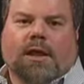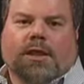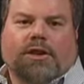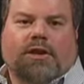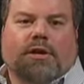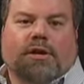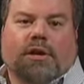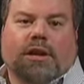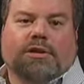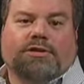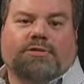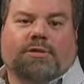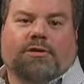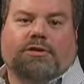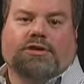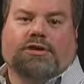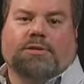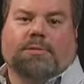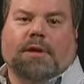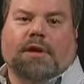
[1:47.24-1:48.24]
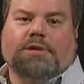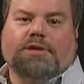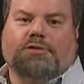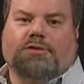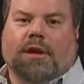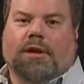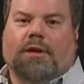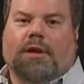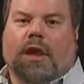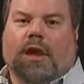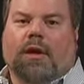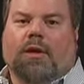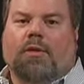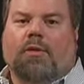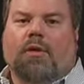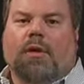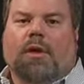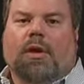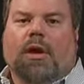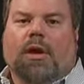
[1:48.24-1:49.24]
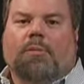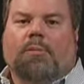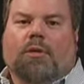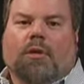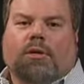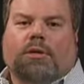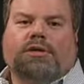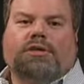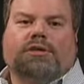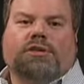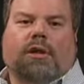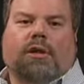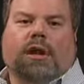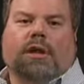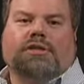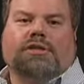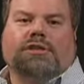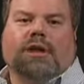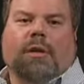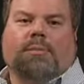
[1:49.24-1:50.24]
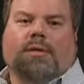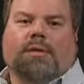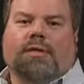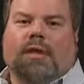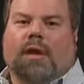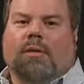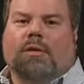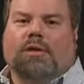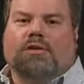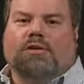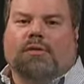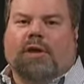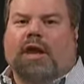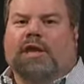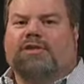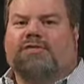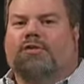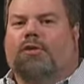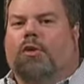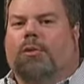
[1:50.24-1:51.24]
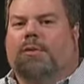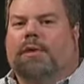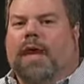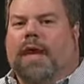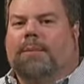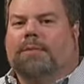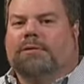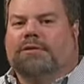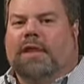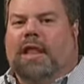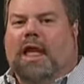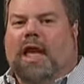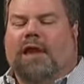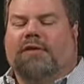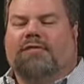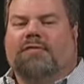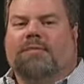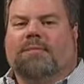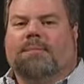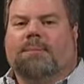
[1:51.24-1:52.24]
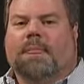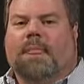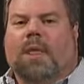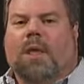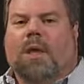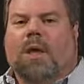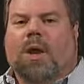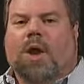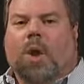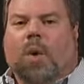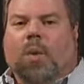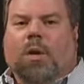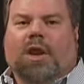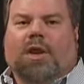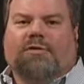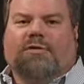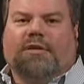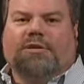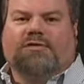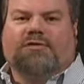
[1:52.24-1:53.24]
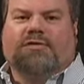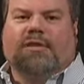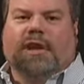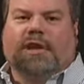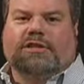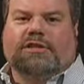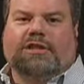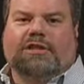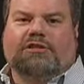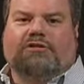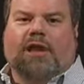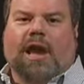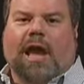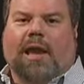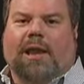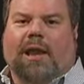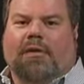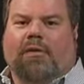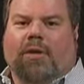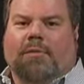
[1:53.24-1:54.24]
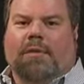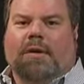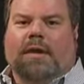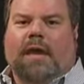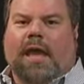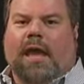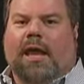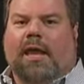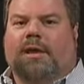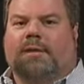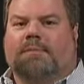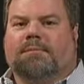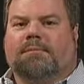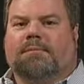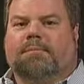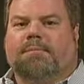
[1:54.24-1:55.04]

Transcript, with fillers: During his first semester at Yale, Borden started something that would transform campus life. One of his friends described how it began.